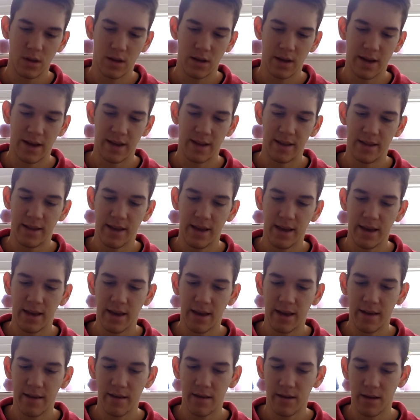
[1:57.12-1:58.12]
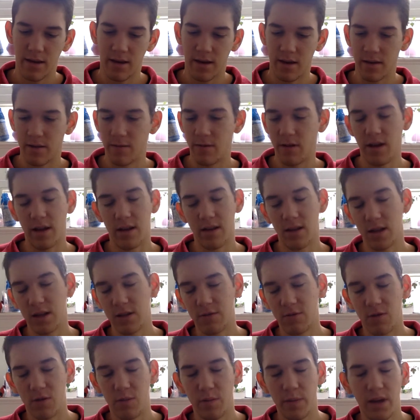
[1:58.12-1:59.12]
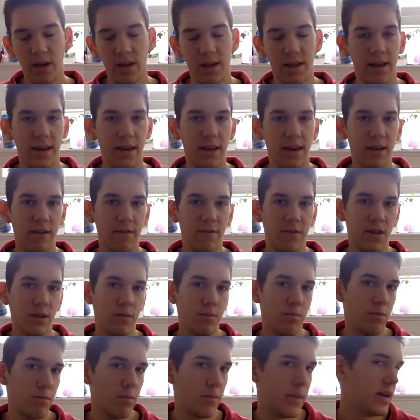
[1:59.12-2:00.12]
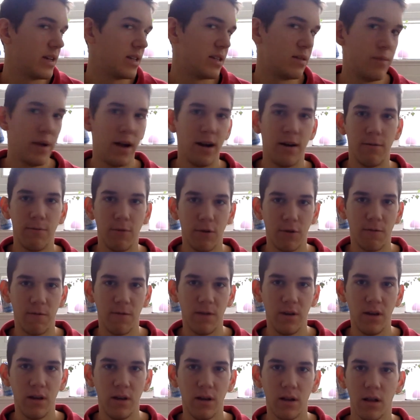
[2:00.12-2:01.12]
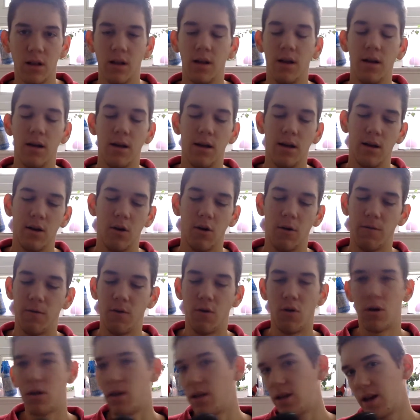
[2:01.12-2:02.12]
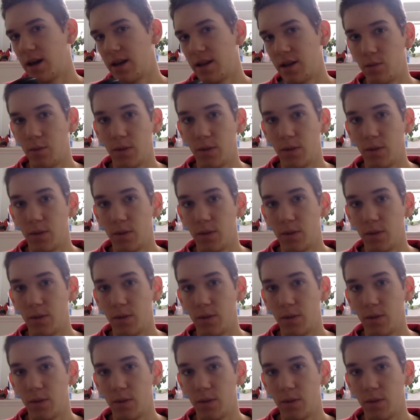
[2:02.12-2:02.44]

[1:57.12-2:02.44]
and at least for me they give the best barefoot feel of all the other